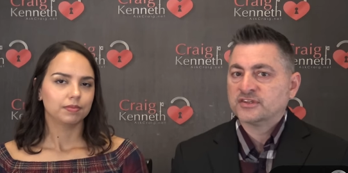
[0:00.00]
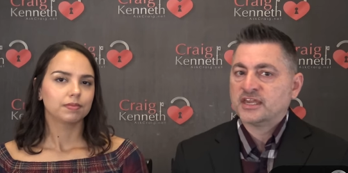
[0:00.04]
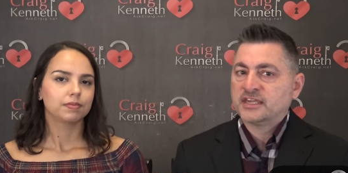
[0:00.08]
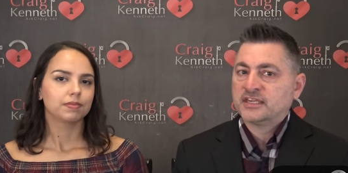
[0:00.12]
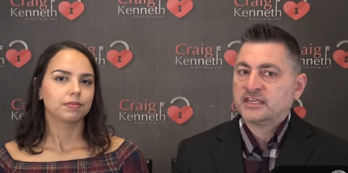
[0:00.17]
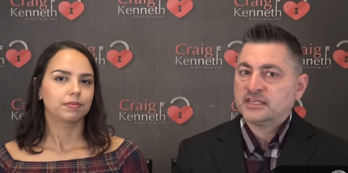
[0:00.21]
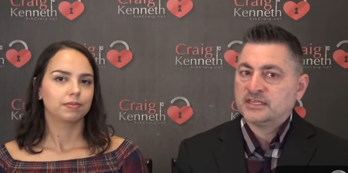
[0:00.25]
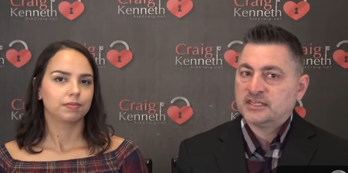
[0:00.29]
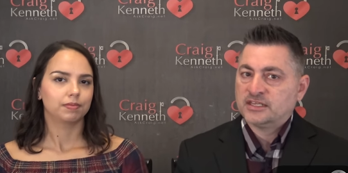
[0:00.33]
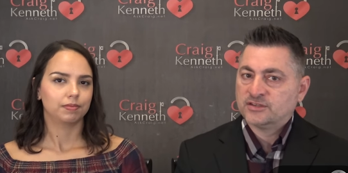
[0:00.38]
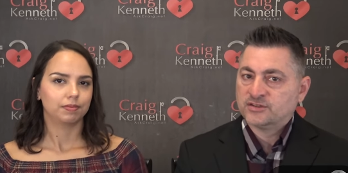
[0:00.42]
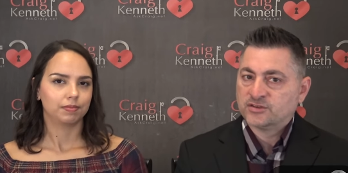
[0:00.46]

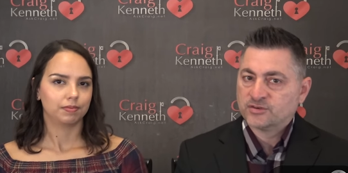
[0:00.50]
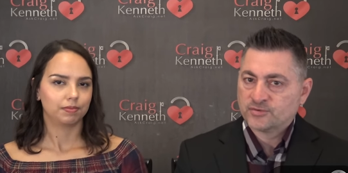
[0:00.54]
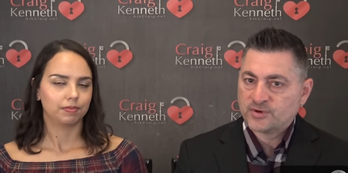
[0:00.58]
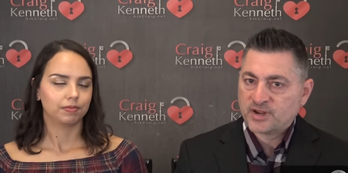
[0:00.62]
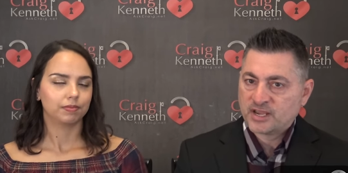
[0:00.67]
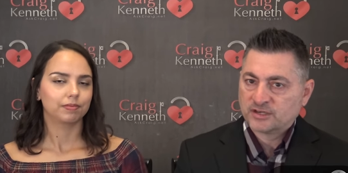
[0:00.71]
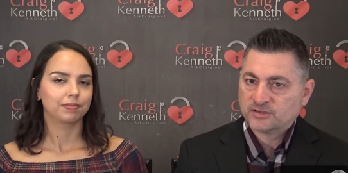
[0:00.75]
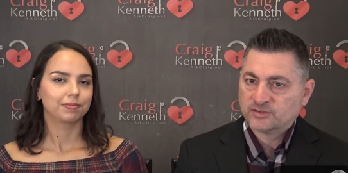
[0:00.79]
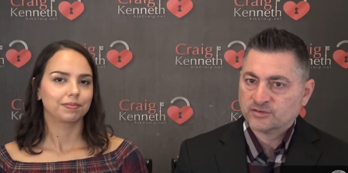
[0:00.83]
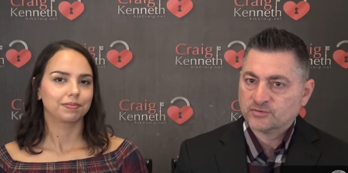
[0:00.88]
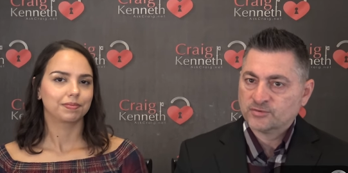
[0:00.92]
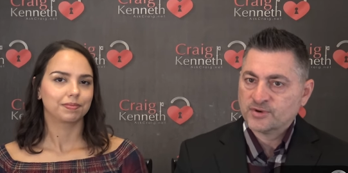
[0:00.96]
Speaker 1: like an
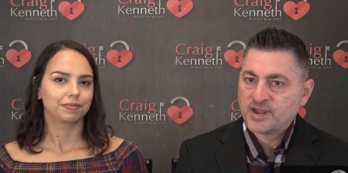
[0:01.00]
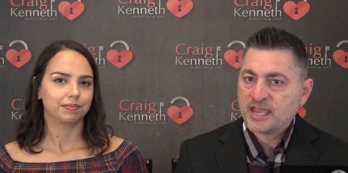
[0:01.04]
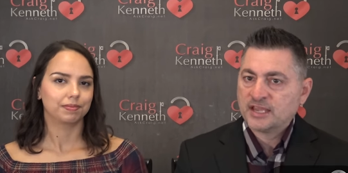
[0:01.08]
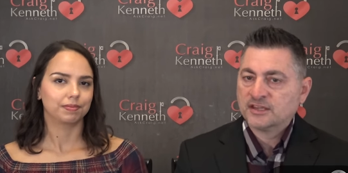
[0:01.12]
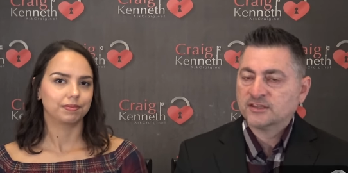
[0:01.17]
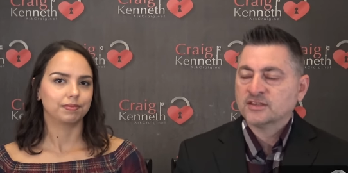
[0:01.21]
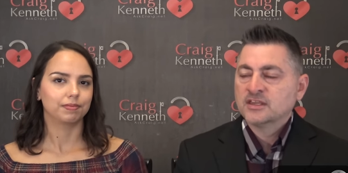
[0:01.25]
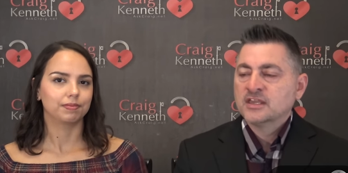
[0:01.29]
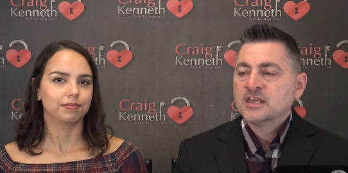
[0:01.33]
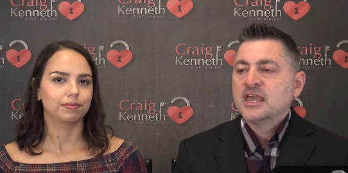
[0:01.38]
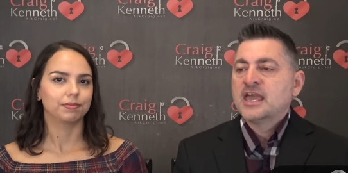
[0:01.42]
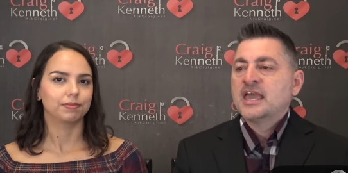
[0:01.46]
indirect
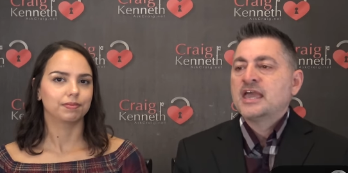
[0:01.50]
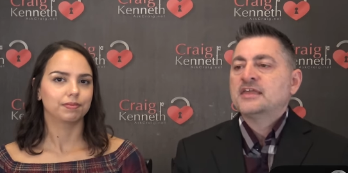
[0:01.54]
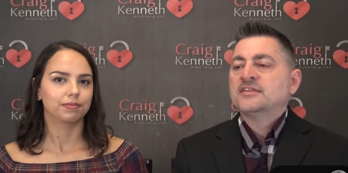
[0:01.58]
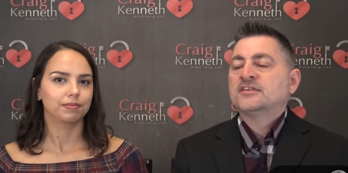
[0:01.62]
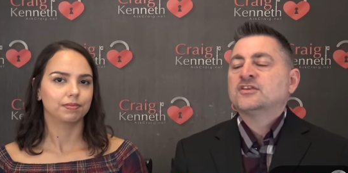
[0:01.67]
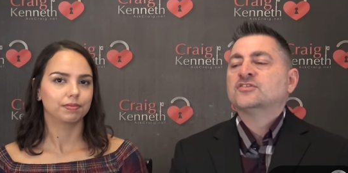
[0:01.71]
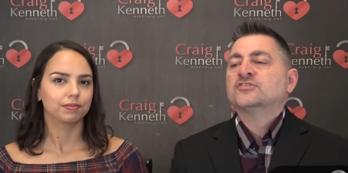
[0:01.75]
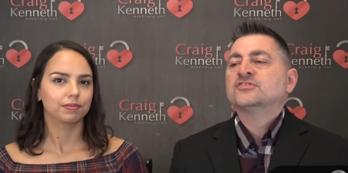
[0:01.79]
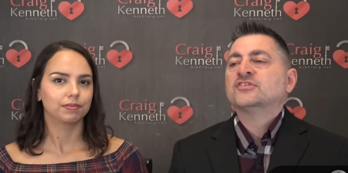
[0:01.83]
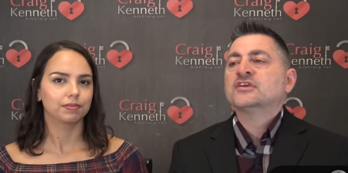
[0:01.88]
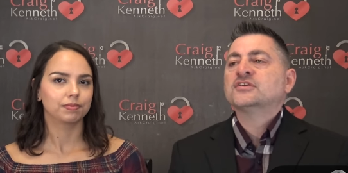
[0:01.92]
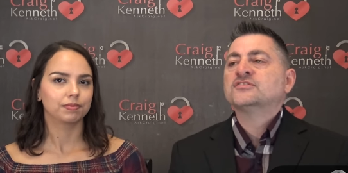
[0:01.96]
direct,
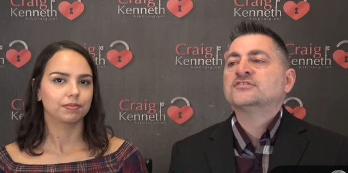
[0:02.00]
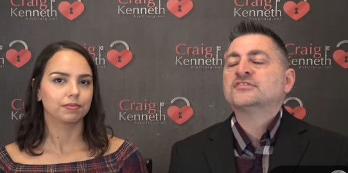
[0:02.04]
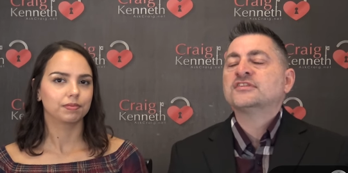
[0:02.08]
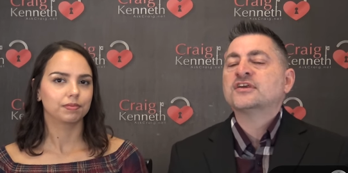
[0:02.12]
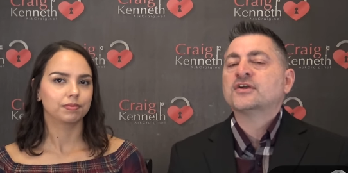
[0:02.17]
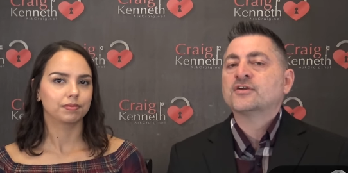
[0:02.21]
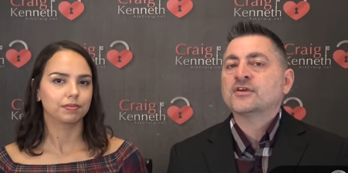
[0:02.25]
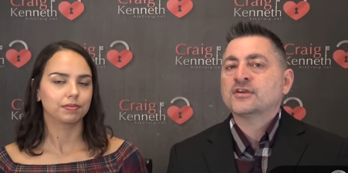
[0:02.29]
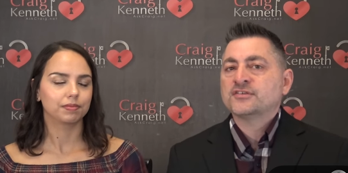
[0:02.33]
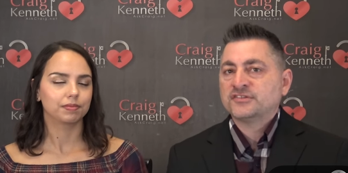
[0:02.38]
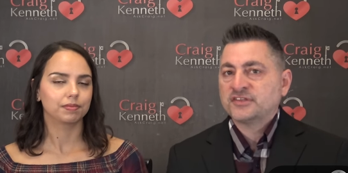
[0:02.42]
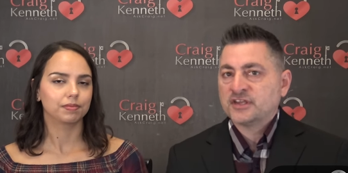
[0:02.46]
because mm-hmm. it's
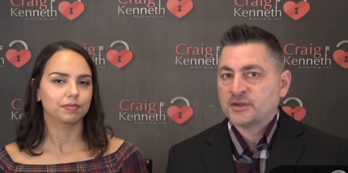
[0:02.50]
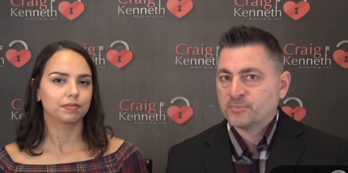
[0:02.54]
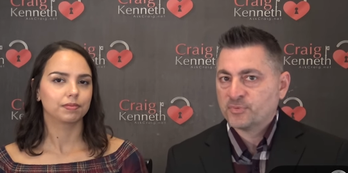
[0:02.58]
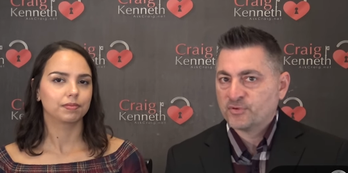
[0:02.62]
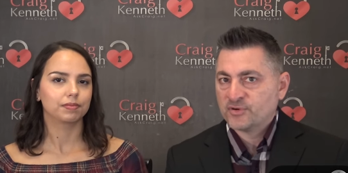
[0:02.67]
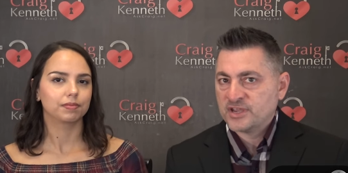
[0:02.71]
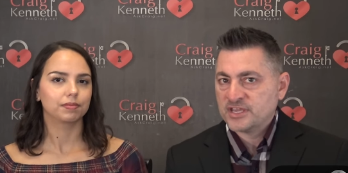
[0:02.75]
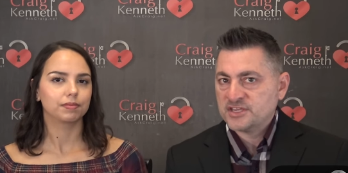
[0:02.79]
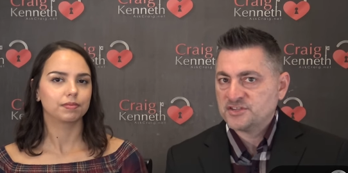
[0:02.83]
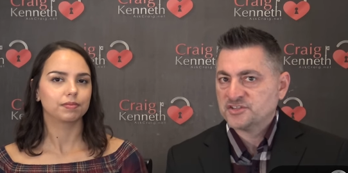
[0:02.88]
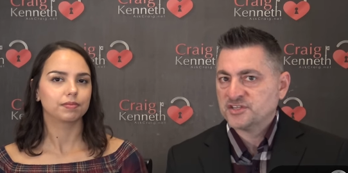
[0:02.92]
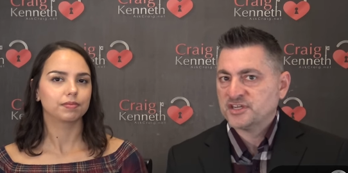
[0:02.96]
their
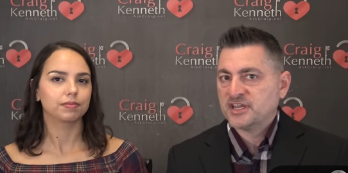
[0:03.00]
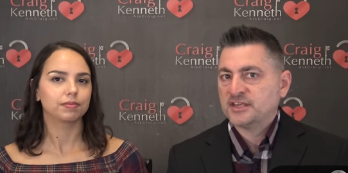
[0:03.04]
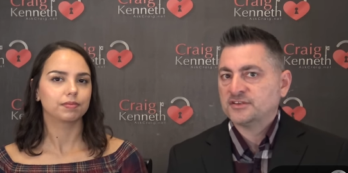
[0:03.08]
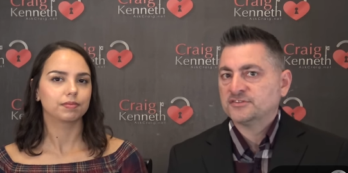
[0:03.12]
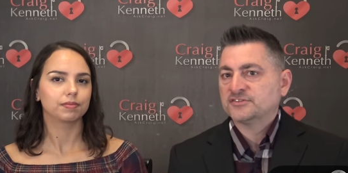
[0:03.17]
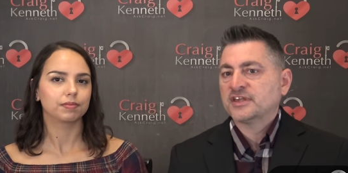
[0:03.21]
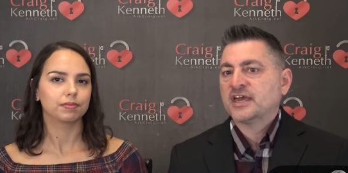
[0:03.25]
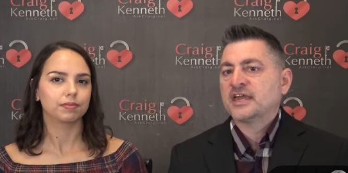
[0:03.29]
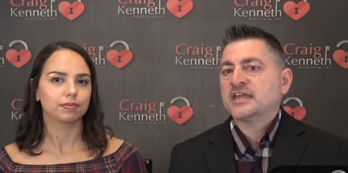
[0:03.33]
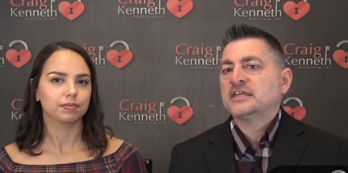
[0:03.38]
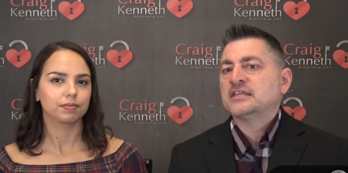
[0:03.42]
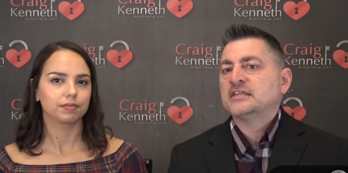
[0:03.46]
separation
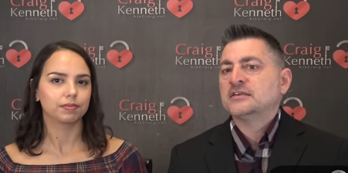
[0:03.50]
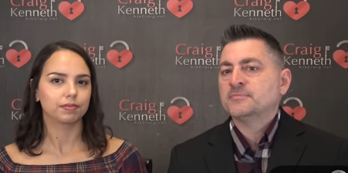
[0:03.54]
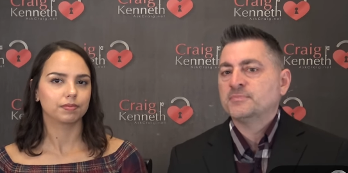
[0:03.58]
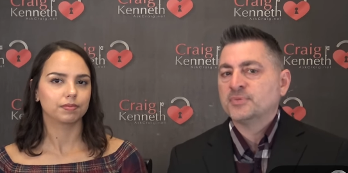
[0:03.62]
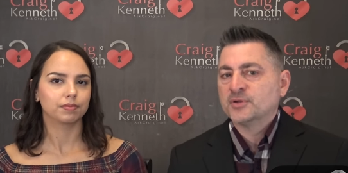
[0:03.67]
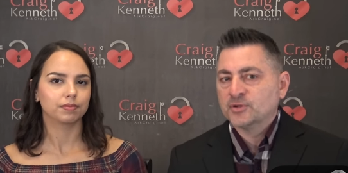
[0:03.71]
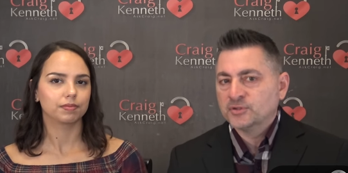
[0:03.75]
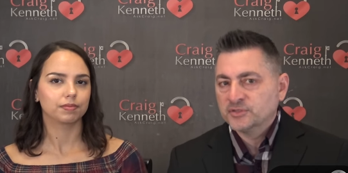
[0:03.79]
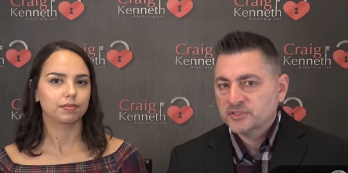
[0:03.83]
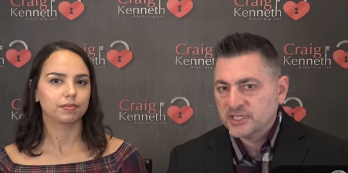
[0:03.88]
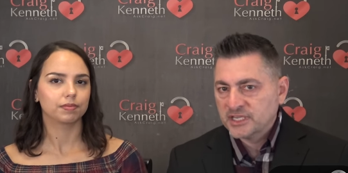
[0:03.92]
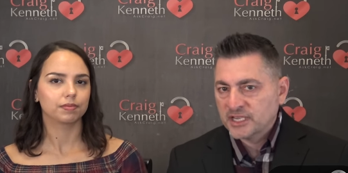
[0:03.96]
anxiety
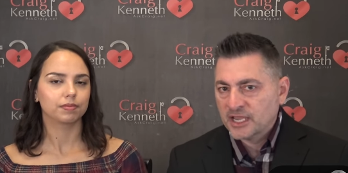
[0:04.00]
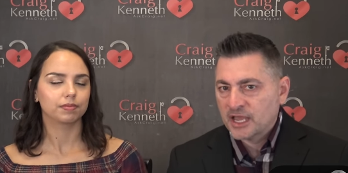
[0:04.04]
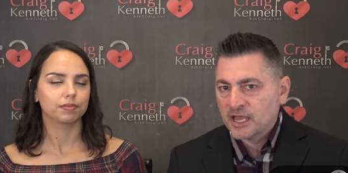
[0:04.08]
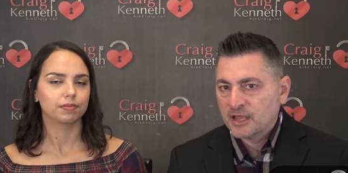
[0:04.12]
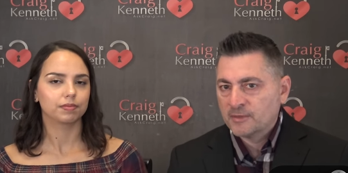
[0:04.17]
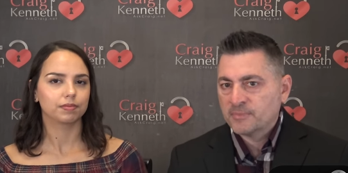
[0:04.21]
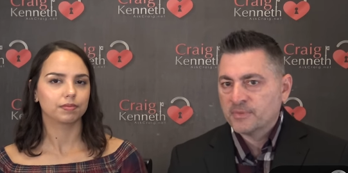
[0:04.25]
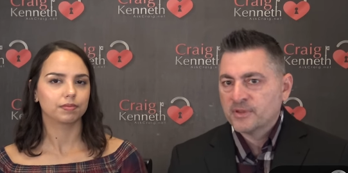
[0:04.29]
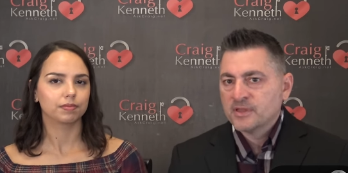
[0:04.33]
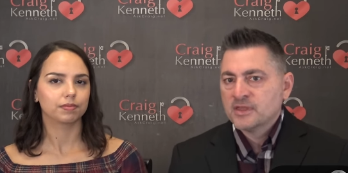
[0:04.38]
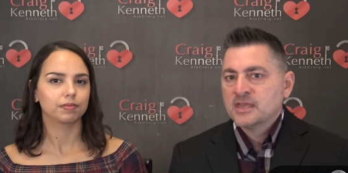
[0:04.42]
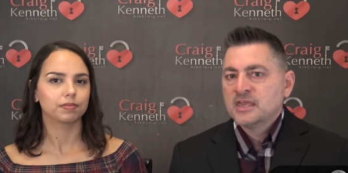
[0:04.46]
building
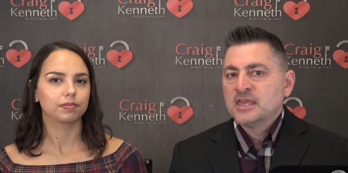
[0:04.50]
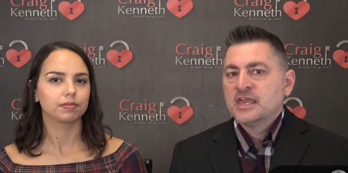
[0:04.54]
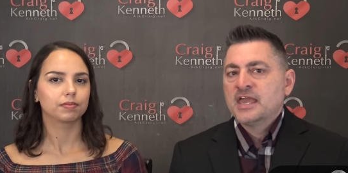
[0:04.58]
up